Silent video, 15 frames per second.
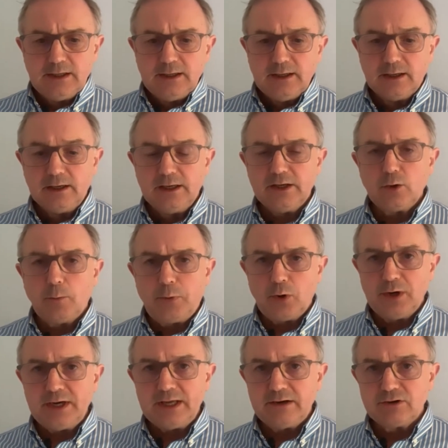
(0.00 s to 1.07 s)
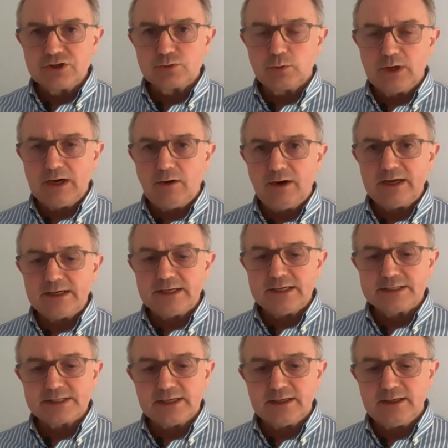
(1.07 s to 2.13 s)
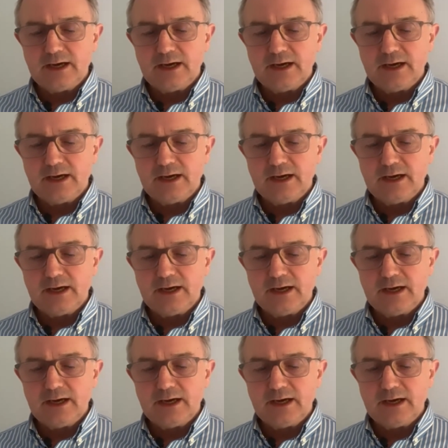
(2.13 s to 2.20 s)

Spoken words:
A little point here as well is